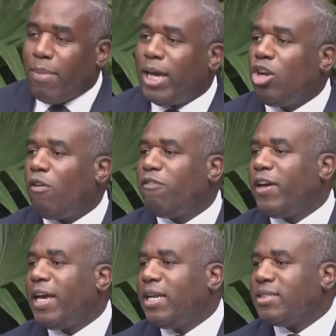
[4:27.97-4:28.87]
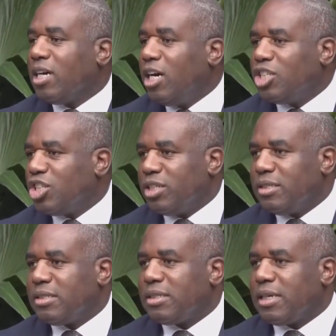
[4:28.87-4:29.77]
may not feel as
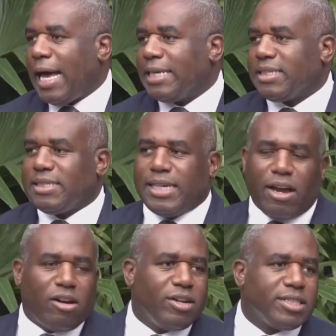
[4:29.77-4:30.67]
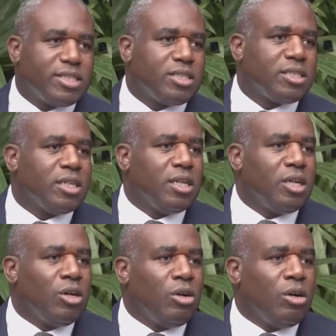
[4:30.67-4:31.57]
urgent as a terrorist
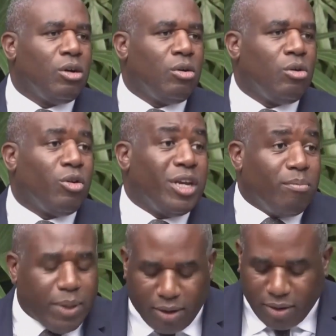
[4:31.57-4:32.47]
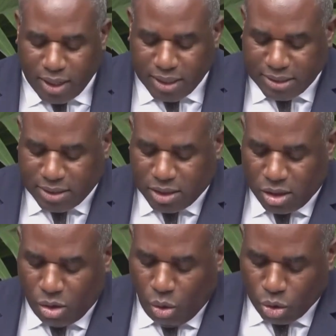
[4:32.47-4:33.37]
or an imperialist
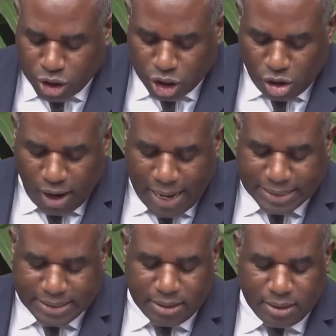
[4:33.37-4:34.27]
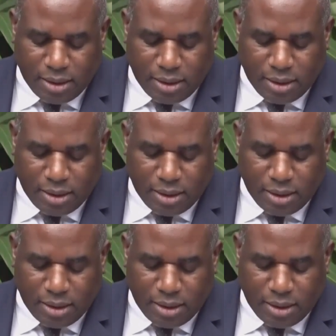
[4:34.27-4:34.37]
autocrat,